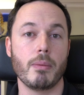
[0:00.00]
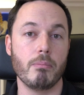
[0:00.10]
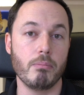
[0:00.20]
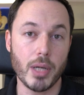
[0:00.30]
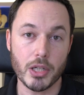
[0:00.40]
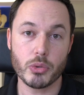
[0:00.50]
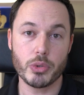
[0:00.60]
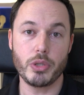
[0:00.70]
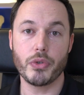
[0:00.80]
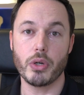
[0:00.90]
Make
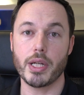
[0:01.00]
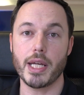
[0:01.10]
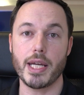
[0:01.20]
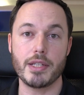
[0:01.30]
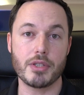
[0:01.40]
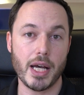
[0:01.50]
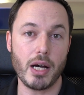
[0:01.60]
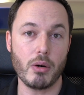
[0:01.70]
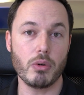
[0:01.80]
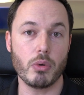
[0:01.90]
sure you've got a
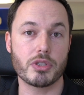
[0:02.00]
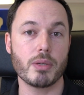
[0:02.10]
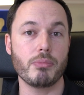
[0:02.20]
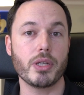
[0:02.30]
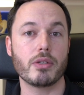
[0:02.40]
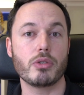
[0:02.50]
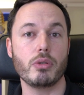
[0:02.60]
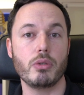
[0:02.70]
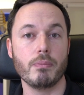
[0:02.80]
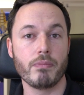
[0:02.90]
towel or something
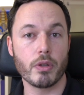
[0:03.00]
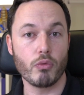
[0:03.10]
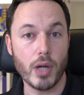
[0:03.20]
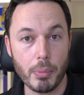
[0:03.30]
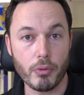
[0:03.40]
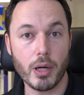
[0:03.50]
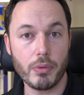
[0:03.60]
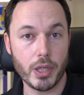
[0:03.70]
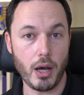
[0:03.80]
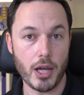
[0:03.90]
to wrap
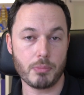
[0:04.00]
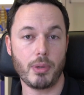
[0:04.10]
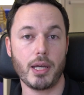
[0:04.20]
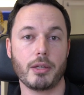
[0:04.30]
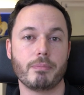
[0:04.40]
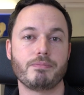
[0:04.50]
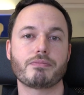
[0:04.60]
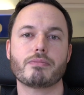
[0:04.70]
around the ice pack,